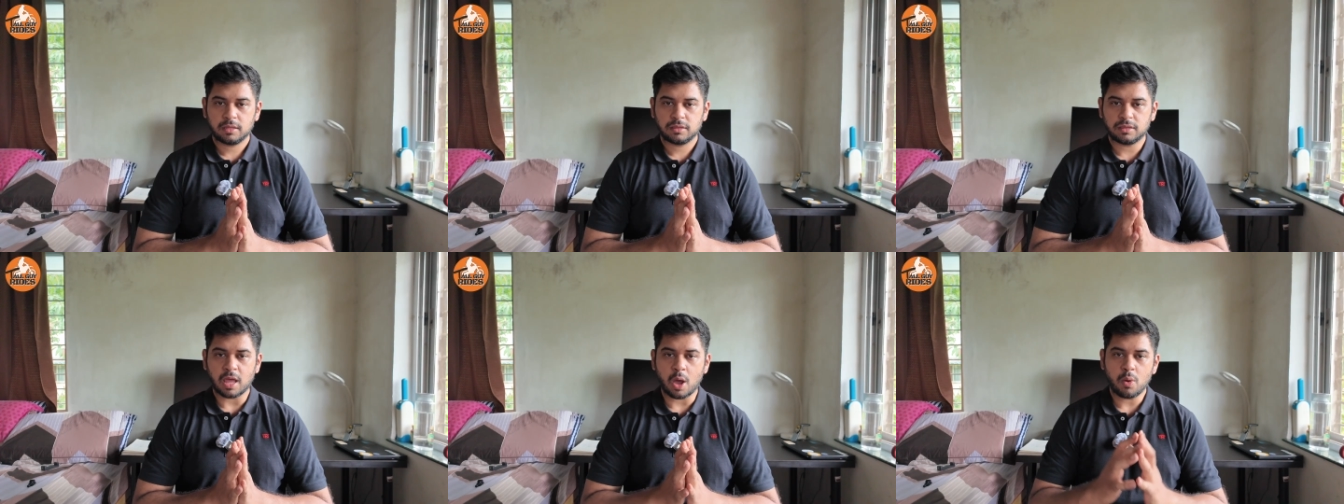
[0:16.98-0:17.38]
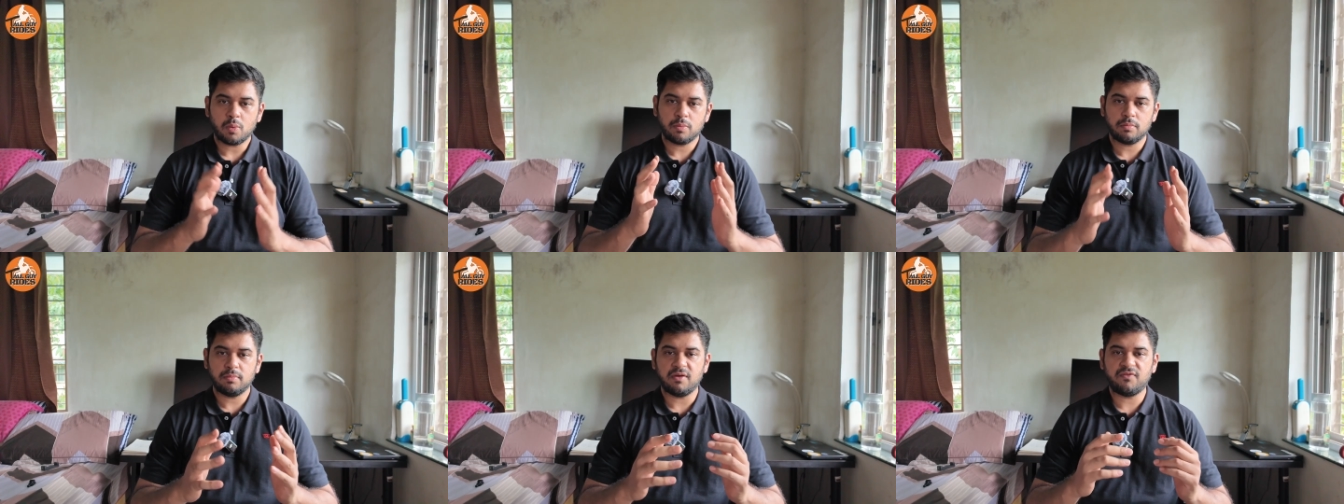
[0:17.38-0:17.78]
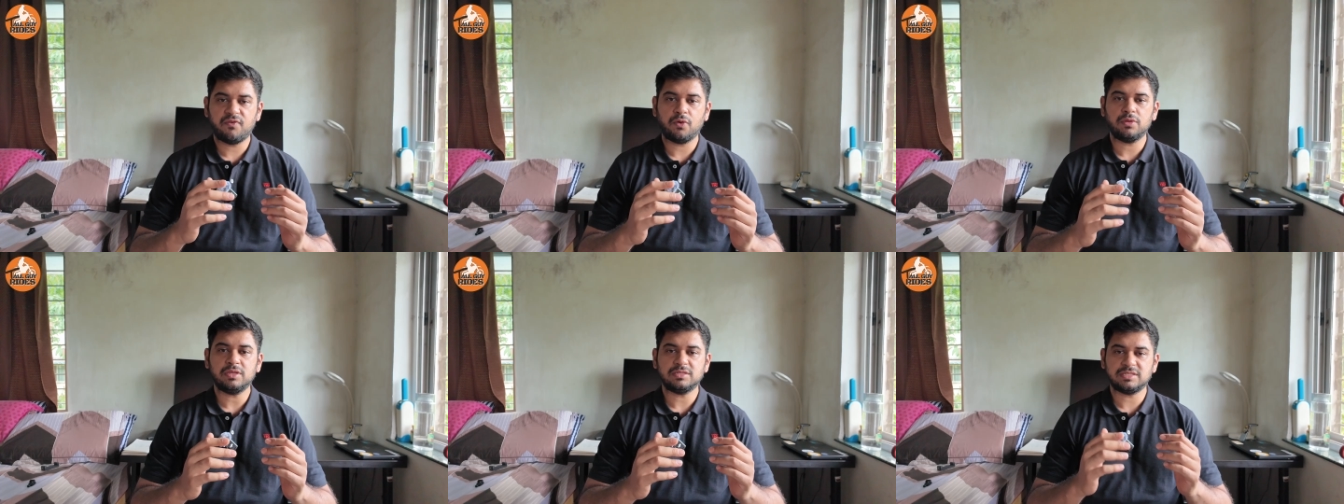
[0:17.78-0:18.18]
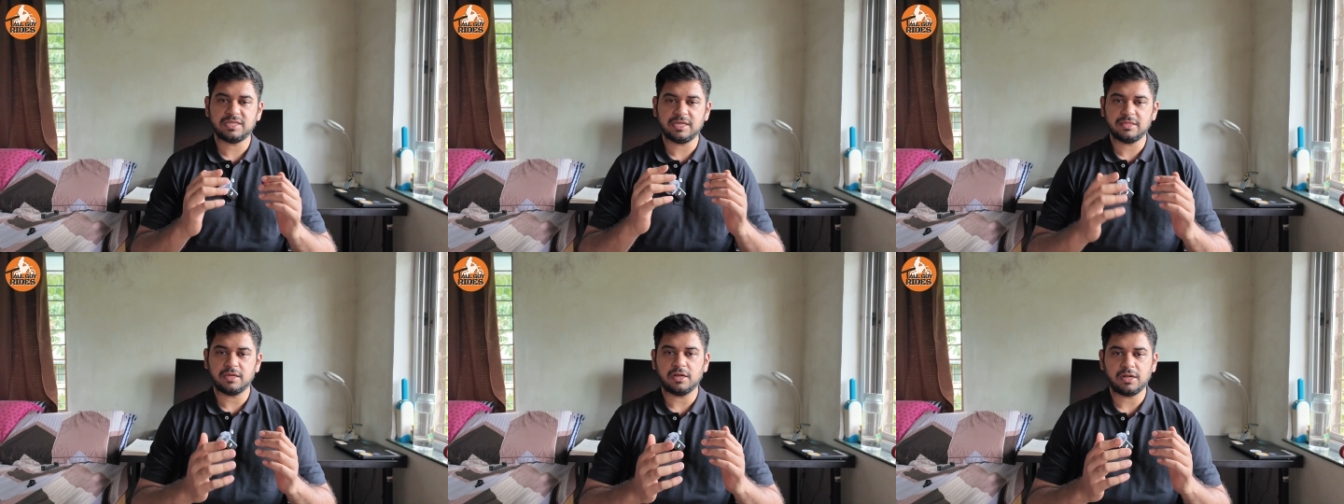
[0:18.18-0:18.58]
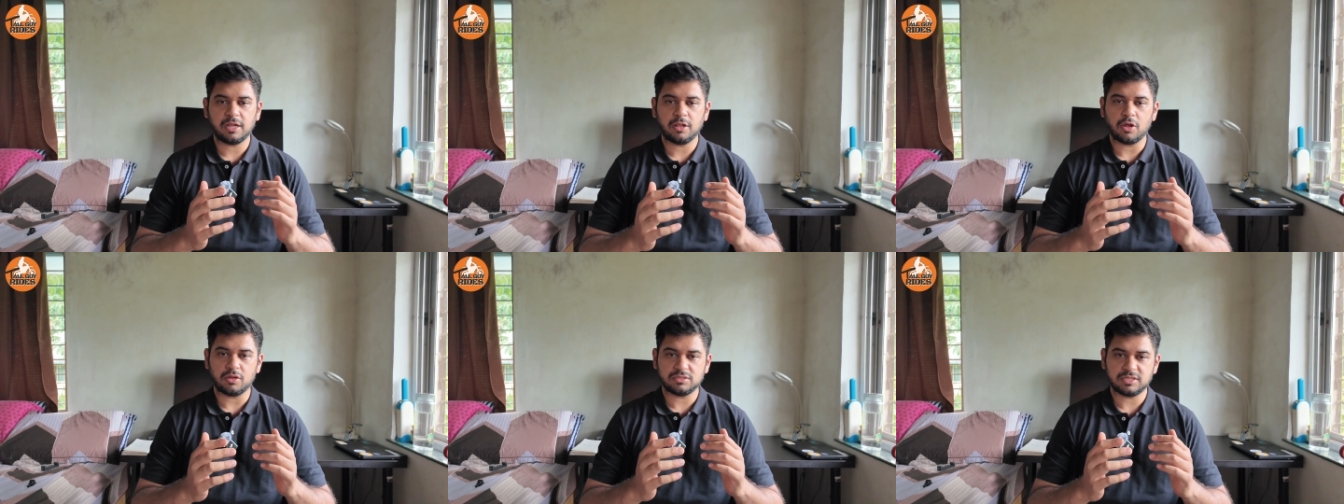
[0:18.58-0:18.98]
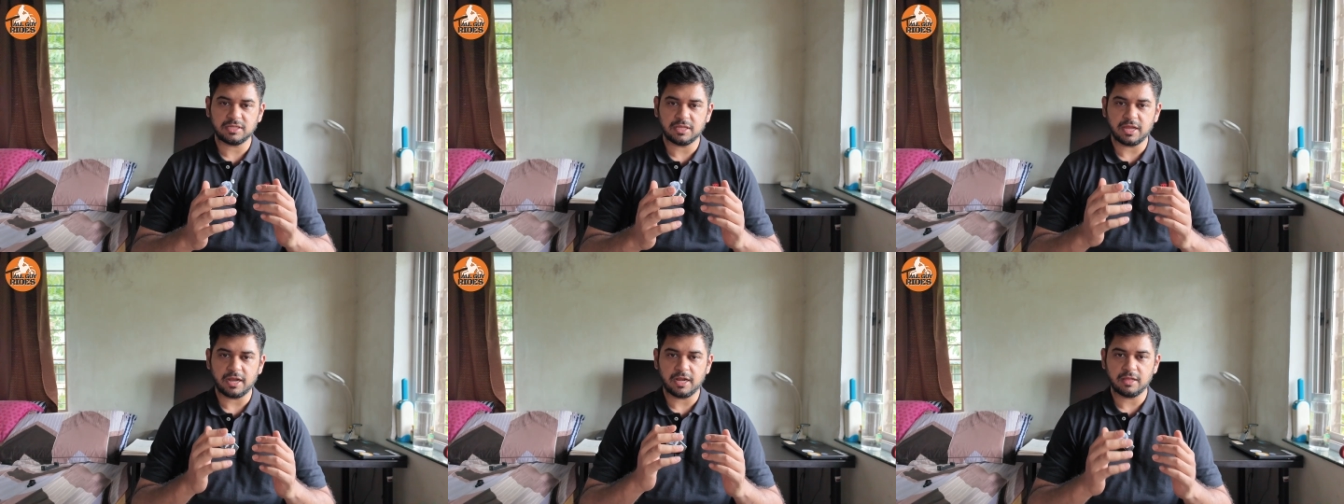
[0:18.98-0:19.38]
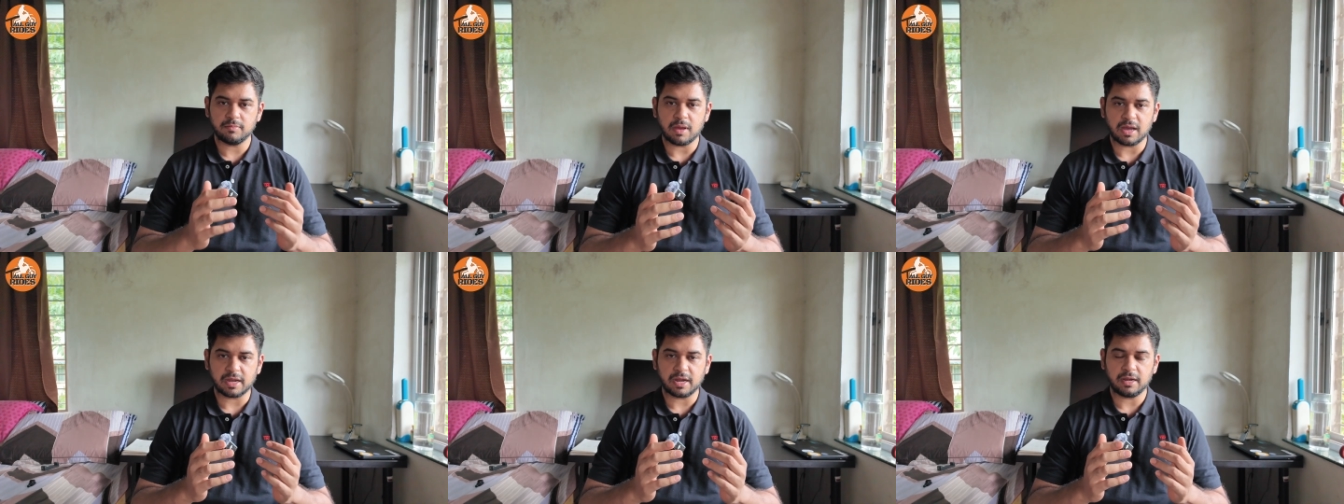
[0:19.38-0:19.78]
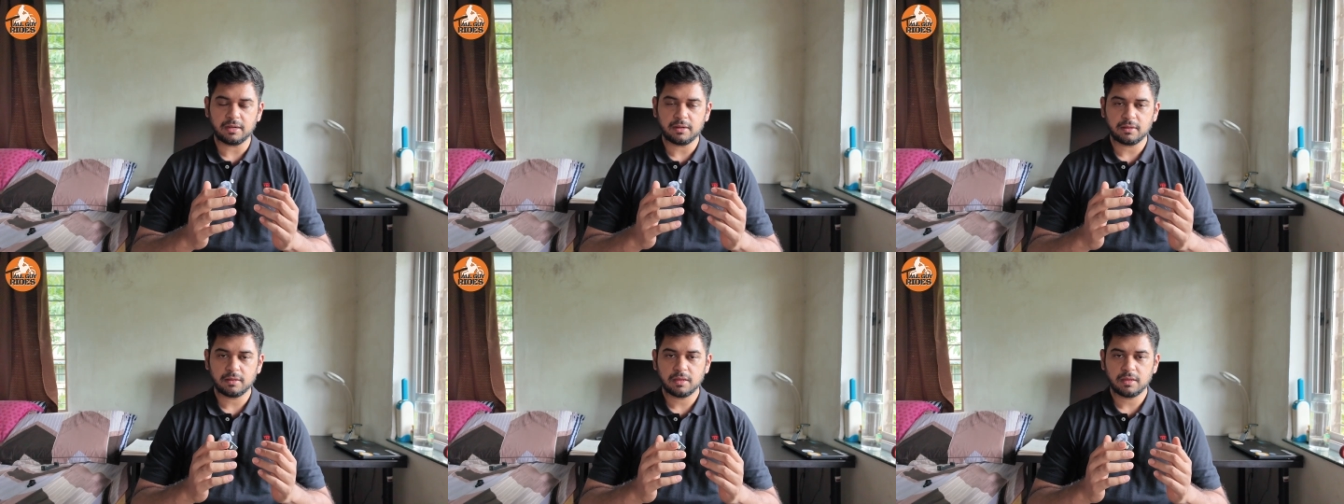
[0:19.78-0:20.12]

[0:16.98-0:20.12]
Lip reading: Now, before the C30 launched in the Indian market,